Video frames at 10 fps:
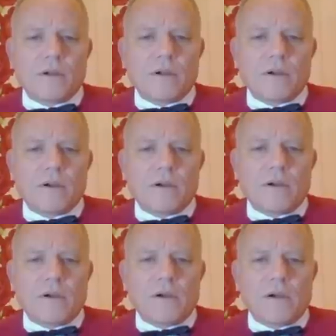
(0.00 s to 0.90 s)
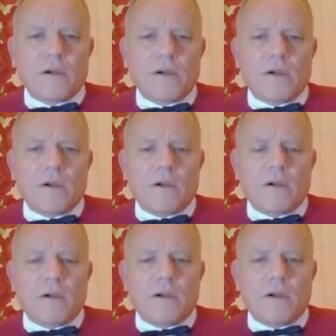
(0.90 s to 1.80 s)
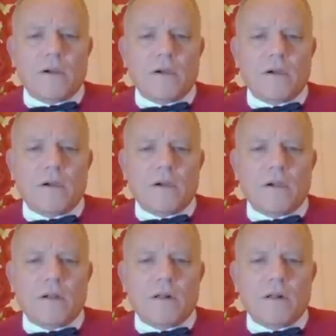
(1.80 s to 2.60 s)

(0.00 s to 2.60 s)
No one is speaking in this clip.